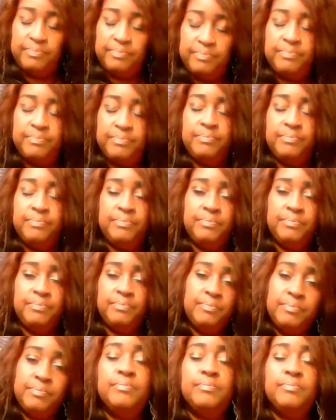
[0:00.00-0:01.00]

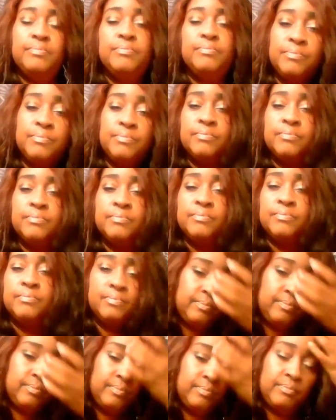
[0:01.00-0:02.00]

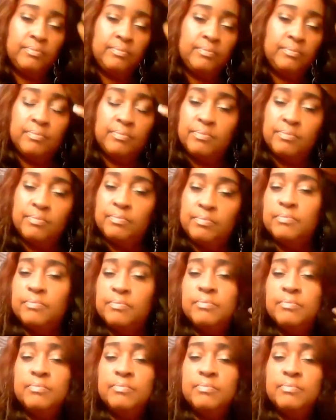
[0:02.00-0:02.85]
[no speech]